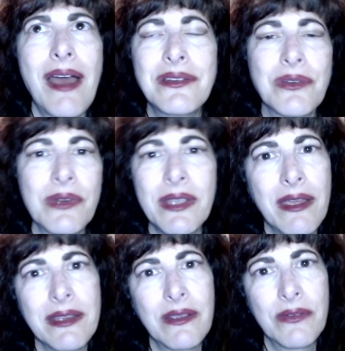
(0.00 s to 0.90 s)
don't
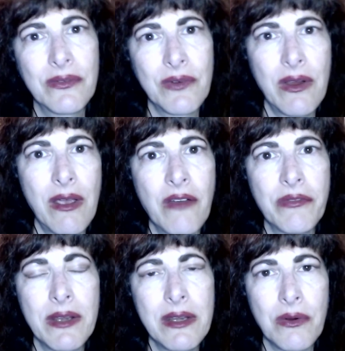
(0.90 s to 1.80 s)
get gifts very
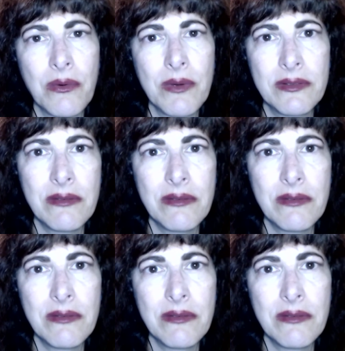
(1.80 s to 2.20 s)
often. I don't receive